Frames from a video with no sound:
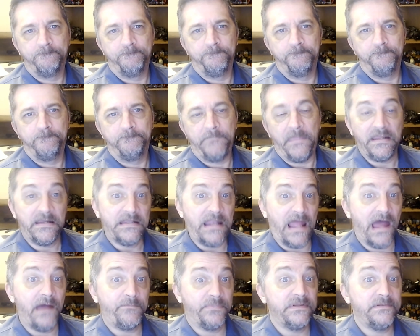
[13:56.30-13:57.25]
It can
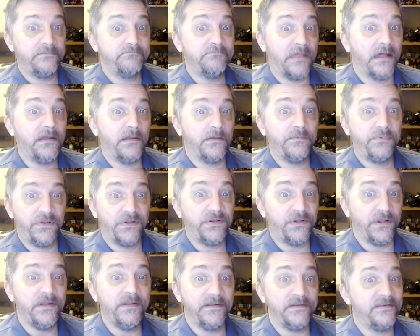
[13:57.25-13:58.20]
happen. I've
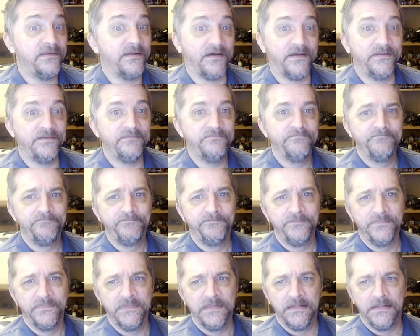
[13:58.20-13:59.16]
seen it done.
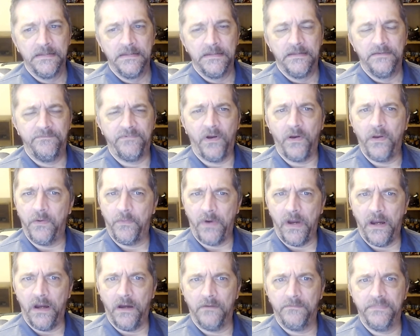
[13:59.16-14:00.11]
Very
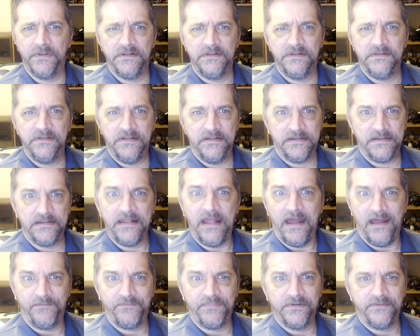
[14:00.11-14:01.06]
rare, but it can
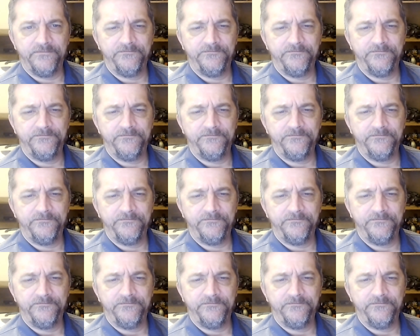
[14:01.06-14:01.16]
happen.